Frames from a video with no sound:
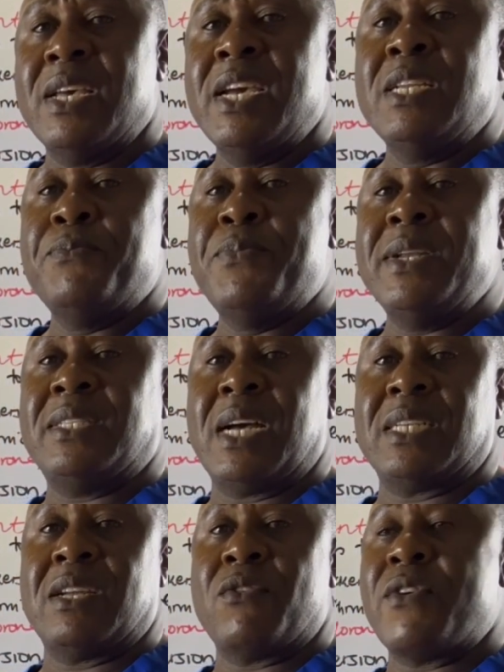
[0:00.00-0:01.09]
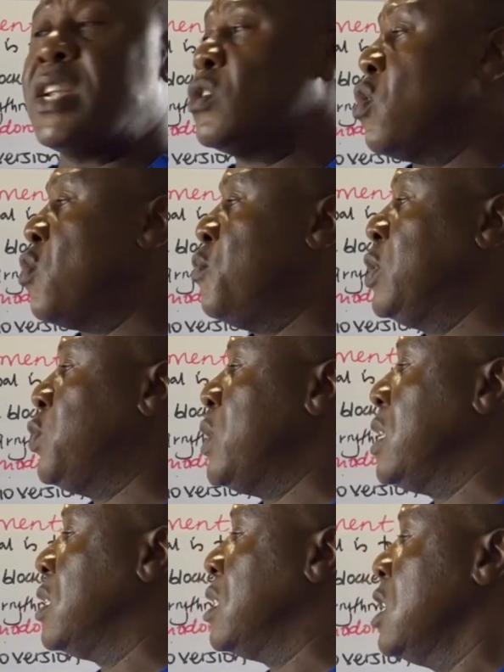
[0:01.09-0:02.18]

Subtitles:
It beats at a rate of between